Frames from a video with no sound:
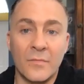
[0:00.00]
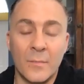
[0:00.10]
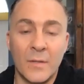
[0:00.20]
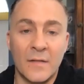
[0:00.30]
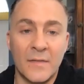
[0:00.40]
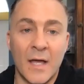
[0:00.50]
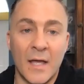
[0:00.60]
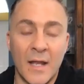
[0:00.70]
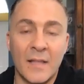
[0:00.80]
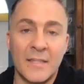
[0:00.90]

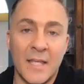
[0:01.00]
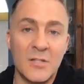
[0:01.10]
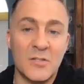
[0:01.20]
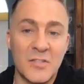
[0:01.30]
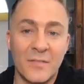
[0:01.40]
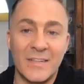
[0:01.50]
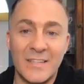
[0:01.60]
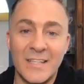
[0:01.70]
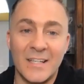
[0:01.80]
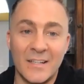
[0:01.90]
At the age of
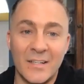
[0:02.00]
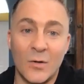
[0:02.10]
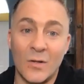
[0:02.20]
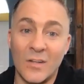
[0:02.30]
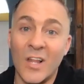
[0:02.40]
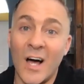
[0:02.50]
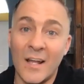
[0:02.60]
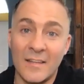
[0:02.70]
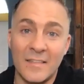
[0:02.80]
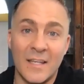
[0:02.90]
17, a
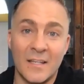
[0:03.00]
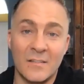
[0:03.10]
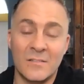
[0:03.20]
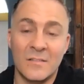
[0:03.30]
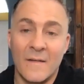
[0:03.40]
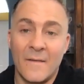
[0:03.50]
lot of things